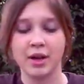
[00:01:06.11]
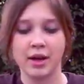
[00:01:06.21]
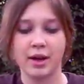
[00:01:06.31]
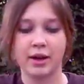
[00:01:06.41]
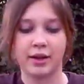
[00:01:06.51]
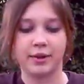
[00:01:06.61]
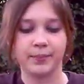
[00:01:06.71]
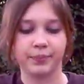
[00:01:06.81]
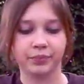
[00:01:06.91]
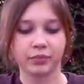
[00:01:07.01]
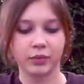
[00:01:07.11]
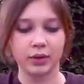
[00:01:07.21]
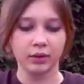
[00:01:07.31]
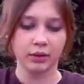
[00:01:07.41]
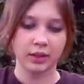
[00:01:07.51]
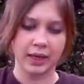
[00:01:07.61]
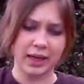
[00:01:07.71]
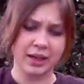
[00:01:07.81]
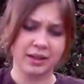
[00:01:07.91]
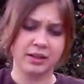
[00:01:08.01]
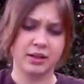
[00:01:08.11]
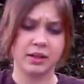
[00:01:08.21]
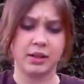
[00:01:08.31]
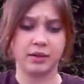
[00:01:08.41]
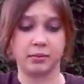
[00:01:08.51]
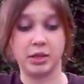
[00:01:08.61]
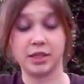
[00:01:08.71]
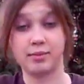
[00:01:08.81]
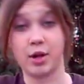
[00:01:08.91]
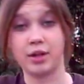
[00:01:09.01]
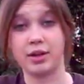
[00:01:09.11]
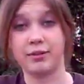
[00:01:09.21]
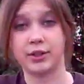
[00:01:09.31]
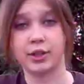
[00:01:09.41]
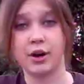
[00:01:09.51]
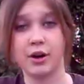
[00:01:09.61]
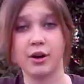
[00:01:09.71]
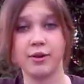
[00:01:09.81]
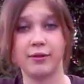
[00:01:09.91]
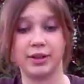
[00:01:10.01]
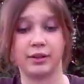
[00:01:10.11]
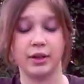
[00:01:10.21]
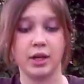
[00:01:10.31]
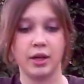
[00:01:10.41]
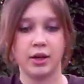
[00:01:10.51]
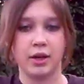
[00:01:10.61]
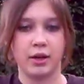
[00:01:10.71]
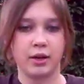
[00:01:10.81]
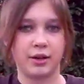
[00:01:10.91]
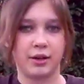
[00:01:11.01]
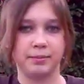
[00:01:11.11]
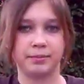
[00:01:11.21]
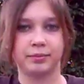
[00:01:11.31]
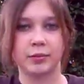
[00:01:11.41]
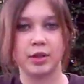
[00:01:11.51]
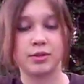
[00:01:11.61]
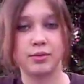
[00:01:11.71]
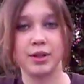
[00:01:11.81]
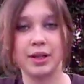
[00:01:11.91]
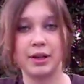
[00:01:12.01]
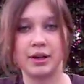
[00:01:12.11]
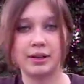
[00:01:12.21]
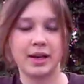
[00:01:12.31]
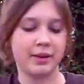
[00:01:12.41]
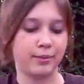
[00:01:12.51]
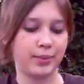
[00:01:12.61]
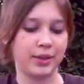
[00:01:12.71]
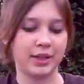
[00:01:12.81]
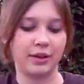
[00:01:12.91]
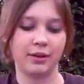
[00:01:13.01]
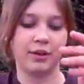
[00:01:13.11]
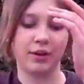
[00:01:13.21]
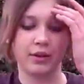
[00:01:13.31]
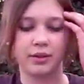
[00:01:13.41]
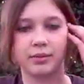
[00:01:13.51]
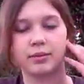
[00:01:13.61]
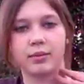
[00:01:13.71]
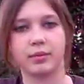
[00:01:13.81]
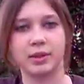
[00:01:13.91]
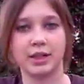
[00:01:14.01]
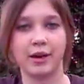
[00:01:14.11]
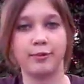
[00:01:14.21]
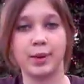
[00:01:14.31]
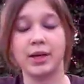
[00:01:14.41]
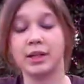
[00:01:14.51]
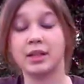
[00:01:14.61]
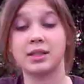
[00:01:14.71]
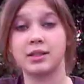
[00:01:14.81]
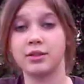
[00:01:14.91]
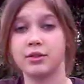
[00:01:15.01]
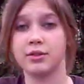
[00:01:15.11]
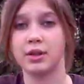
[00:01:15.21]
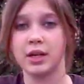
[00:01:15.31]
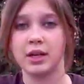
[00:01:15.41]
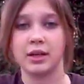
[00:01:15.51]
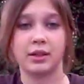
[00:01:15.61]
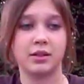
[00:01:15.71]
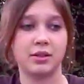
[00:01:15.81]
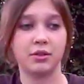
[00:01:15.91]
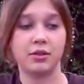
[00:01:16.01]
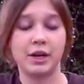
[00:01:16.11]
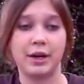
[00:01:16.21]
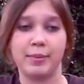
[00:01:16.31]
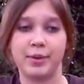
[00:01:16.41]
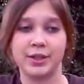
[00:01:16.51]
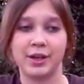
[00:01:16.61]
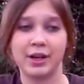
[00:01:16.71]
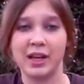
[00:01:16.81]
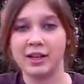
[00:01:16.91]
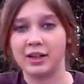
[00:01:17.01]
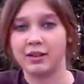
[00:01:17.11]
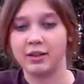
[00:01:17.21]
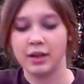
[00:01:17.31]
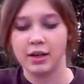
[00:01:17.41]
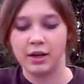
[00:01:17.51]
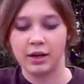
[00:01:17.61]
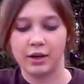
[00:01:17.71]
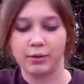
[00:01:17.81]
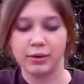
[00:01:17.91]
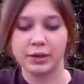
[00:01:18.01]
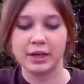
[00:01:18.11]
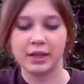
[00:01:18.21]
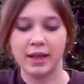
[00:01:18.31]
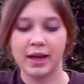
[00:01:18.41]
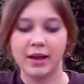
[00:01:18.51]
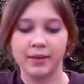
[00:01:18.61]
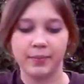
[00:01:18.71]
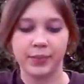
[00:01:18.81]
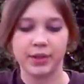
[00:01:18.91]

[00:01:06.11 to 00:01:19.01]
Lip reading: Uh, and it's small enough to carve, and it's really good on that particular stuff, but it can still baton, and real good at that.